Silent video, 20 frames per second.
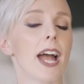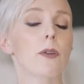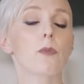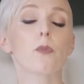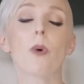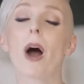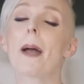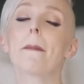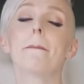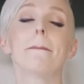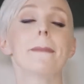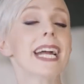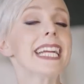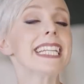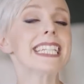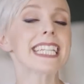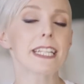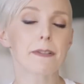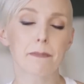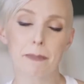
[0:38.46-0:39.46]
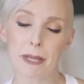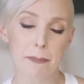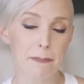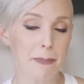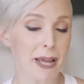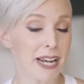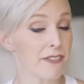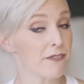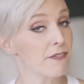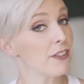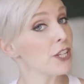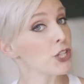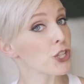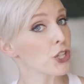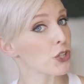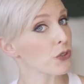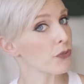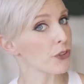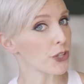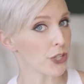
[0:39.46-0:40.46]
And why might it be
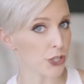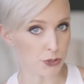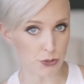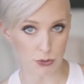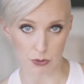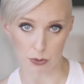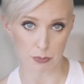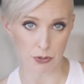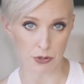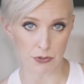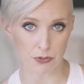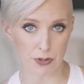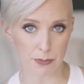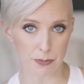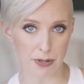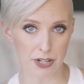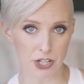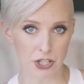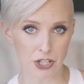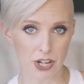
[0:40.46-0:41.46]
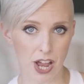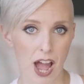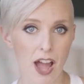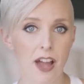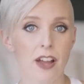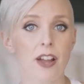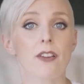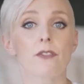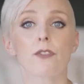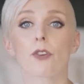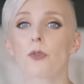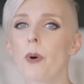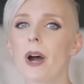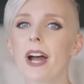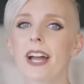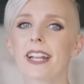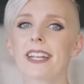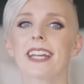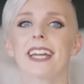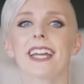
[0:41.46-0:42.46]
beneficial for you to improve your money shot? For
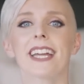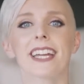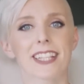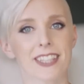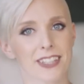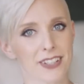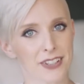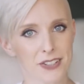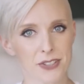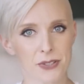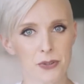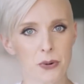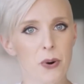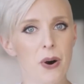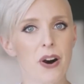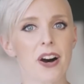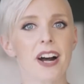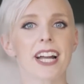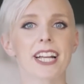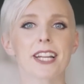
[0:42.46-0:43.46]
one, it looks cool.